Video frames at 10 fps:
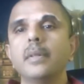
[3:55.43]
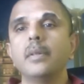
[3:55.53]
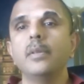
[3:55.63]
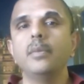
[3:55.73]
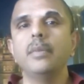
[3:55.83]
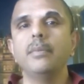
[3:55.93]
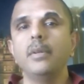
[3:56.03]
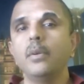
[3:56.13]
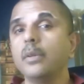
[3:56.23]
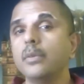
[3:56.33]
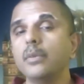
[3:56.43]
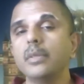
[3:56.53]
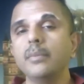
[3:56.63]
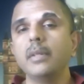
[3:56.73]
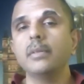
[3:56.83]
You may be going through
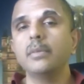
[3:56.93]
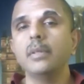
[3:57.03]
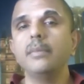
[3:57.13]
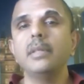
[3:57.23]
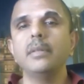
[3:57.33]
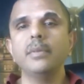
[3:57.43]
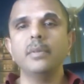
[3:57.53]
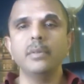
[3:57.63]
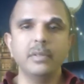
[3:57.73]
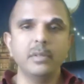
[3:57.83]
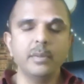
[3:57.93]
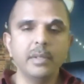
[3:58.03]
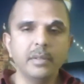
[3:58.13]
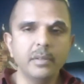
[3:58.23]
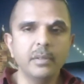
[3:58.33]
some extremely difficult
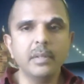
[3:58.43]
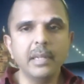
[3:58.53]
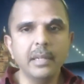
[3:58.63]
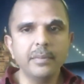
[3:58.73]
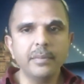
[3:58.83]
situations in your life.